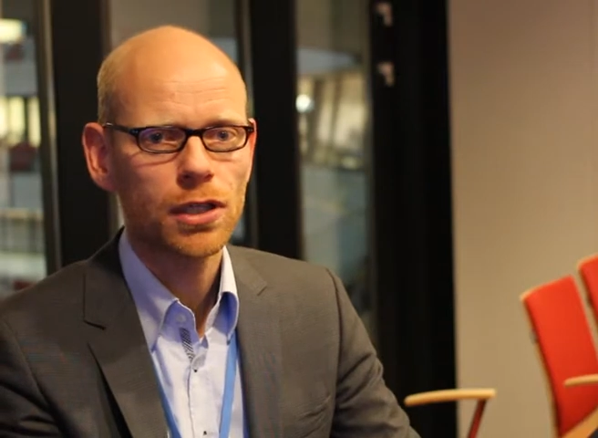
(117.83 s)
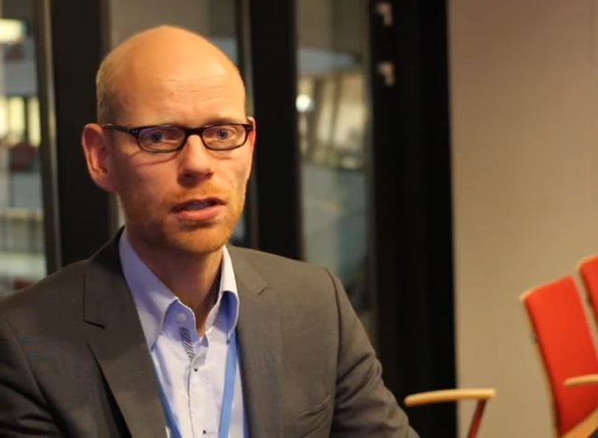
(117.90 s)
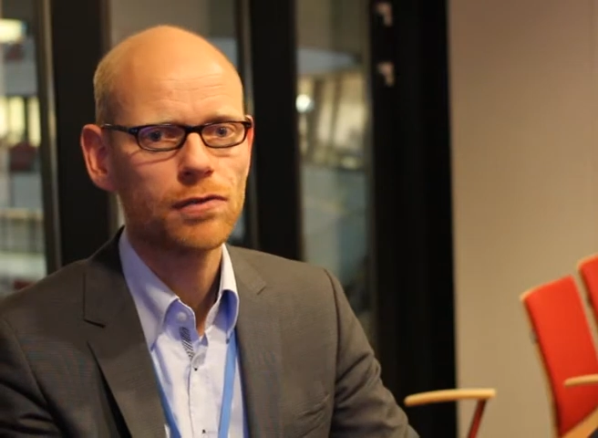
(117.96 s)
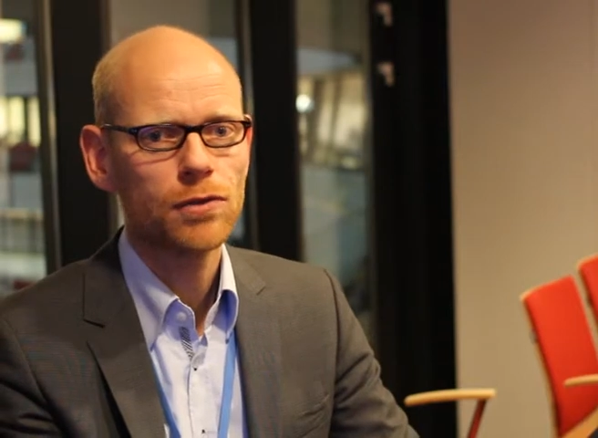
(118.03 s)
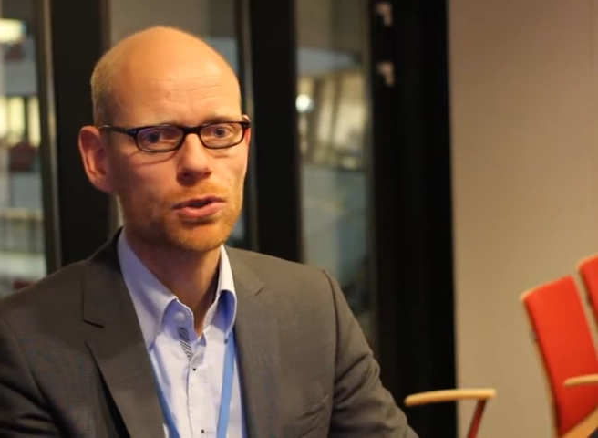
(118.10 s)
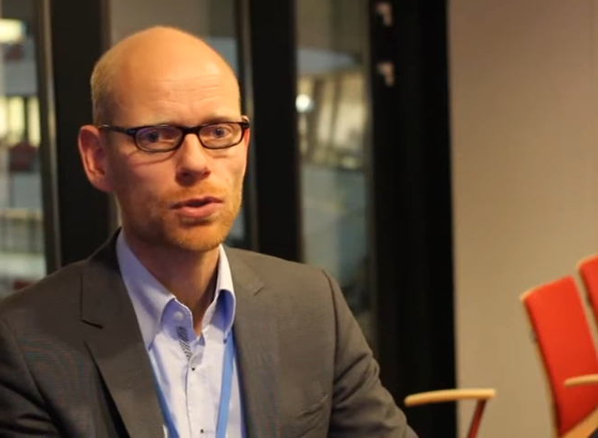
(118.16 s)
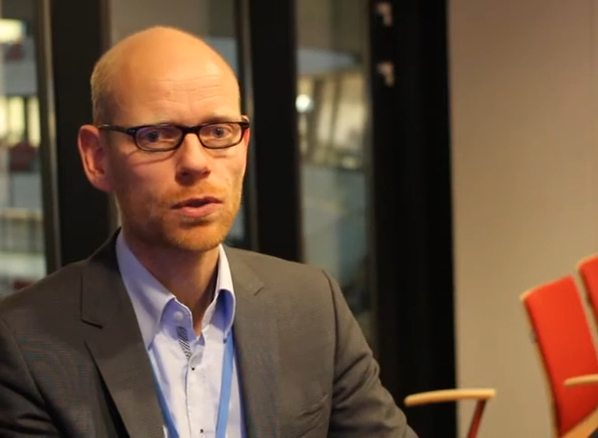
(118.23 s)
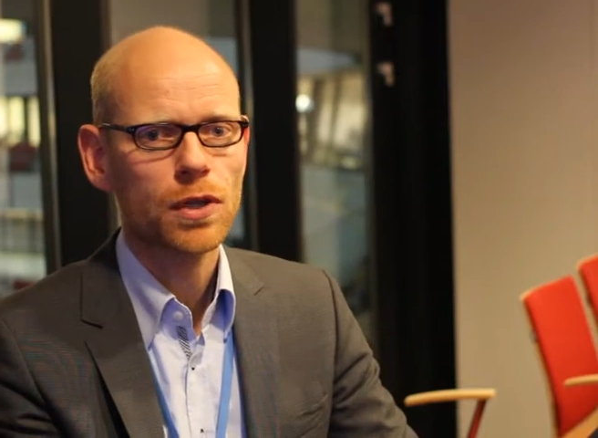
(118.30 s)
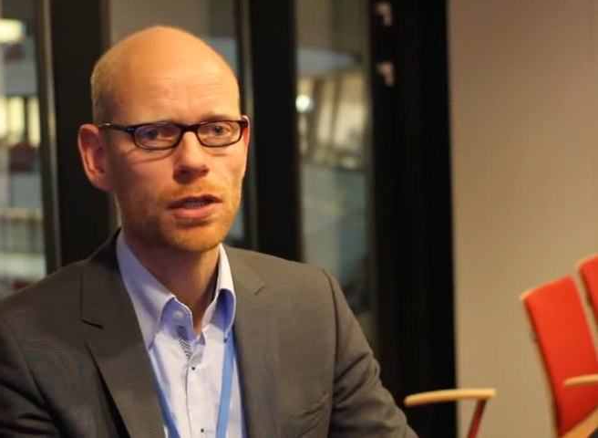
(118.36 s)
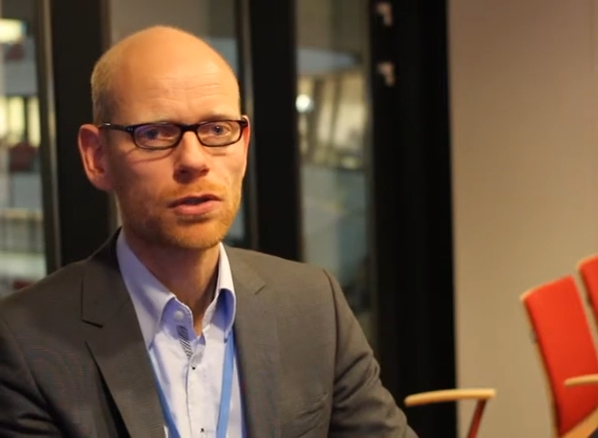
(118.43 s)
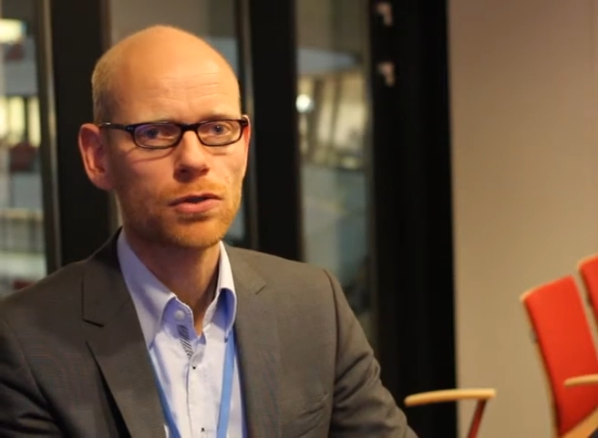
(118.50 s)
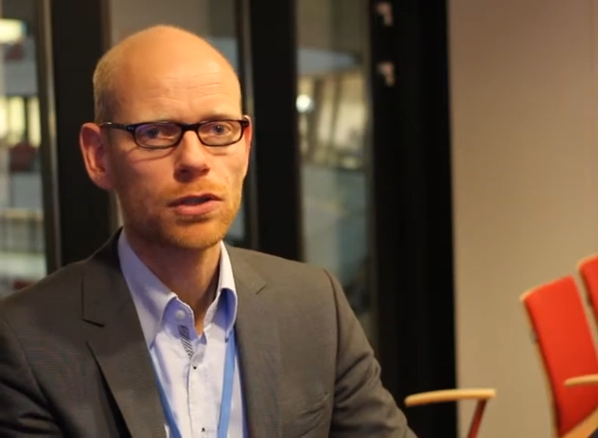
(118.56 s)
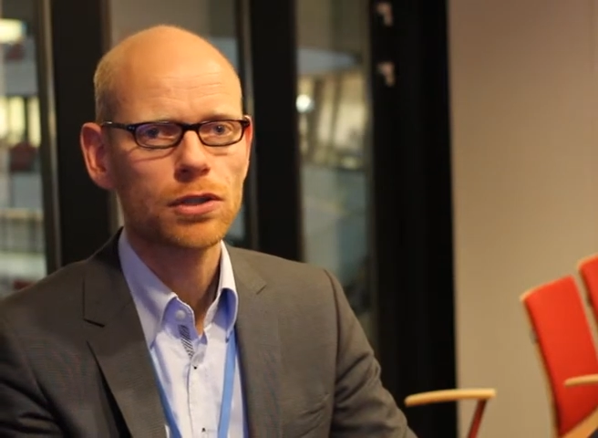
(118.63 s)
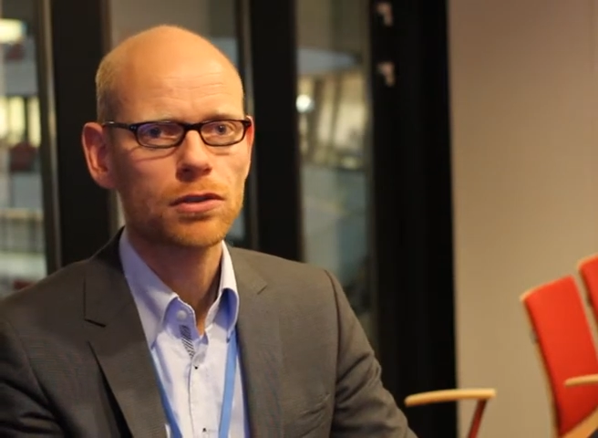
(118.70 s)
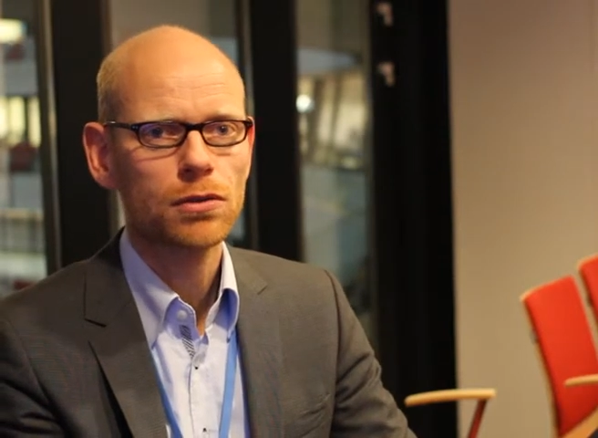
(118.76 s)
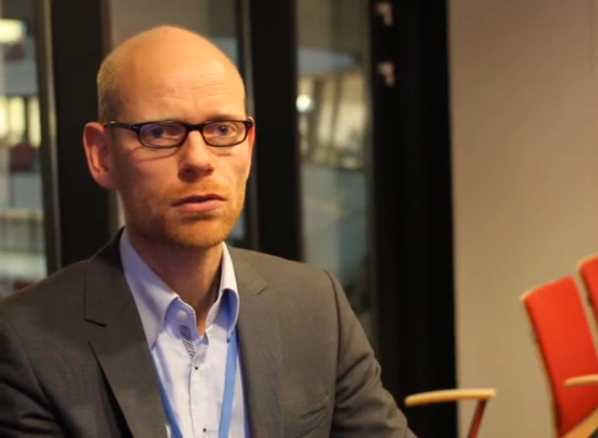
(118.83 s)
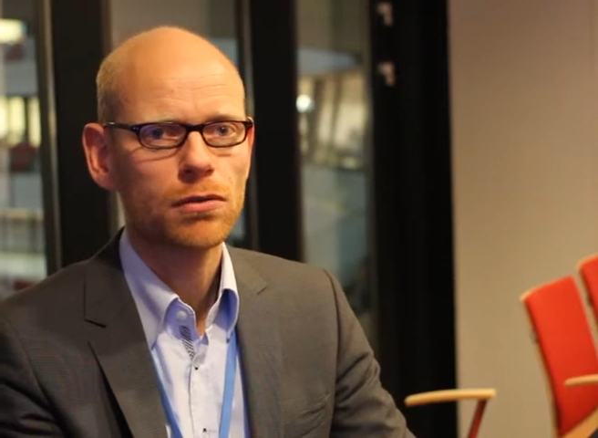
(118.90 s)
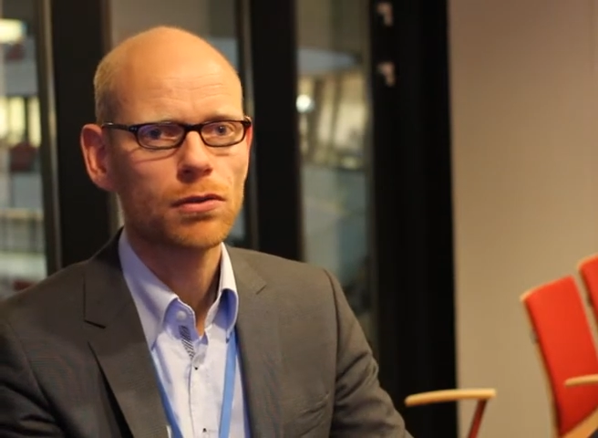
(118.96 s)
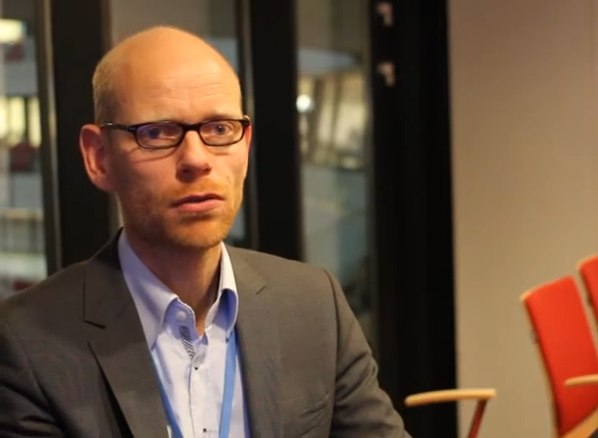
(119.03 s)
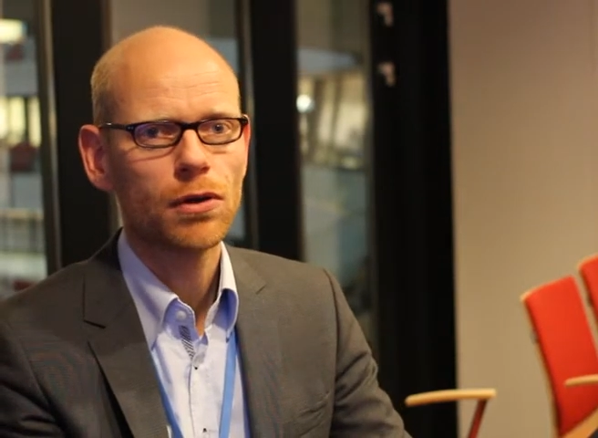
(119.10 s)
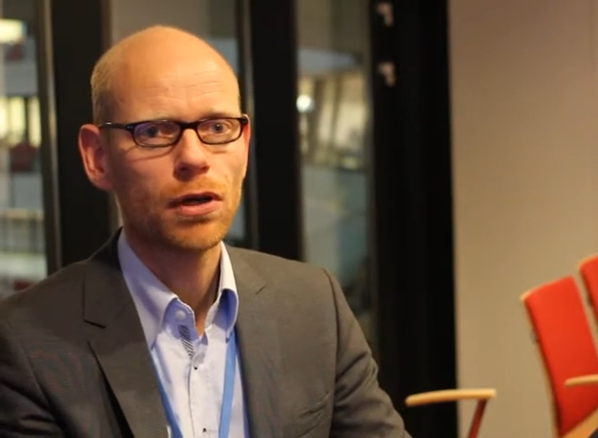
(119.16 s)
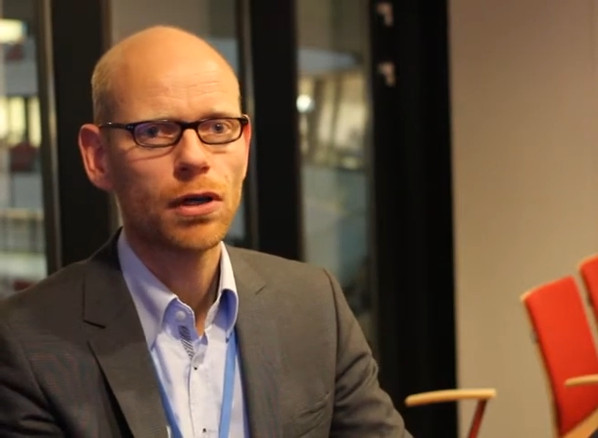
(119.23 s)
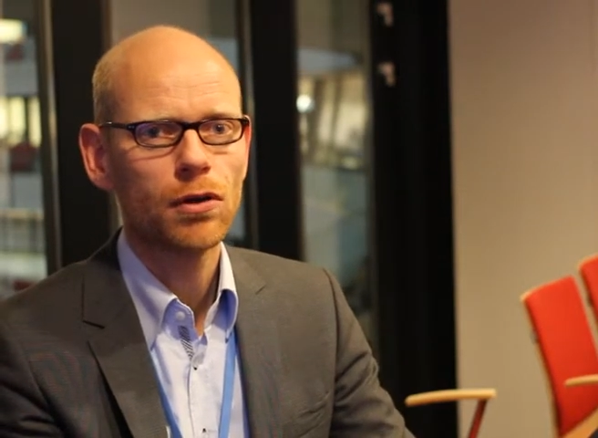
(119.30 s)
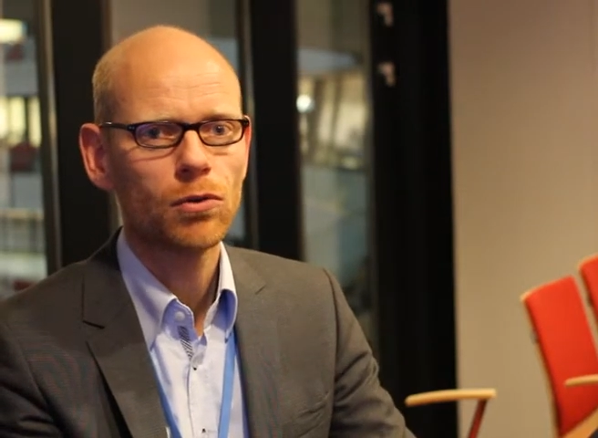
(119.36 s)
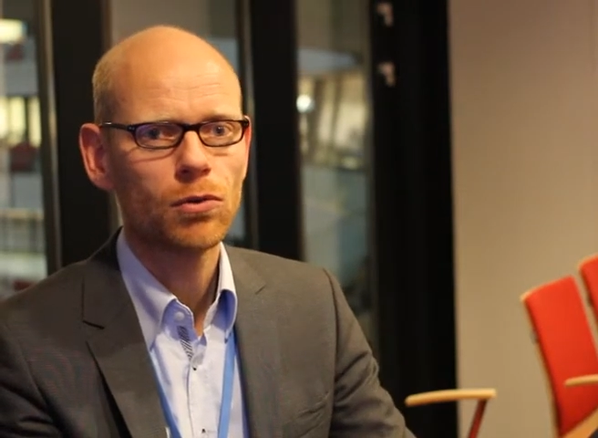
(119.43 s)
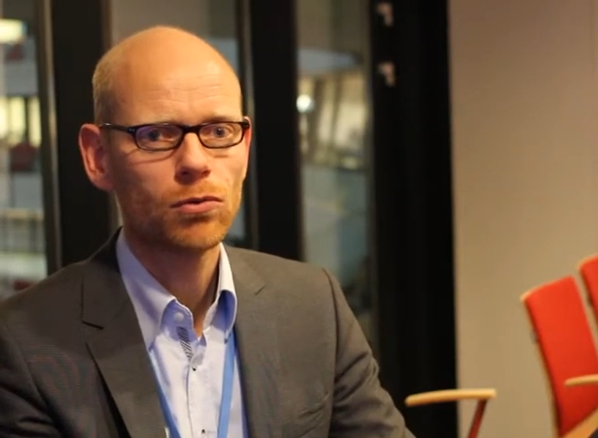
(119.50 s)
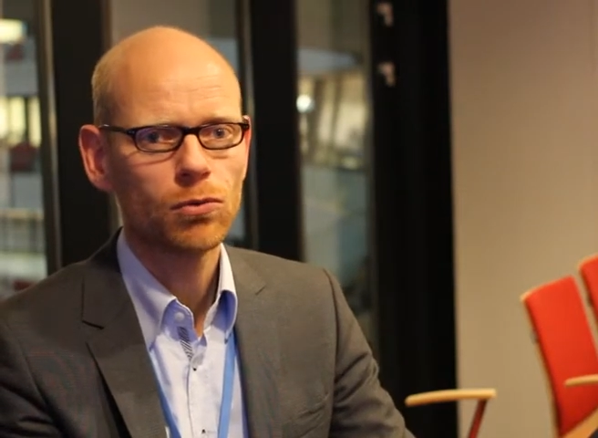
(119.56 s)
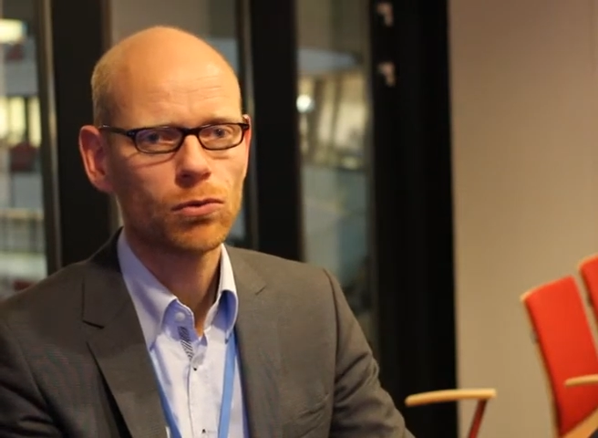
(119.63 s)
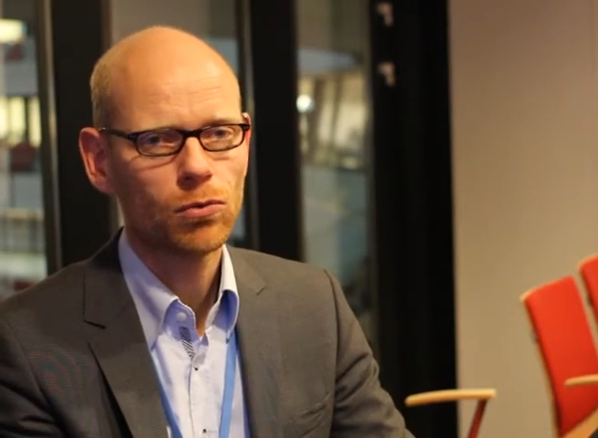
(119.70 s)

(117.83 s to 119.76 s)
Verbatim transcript: individual countries uh,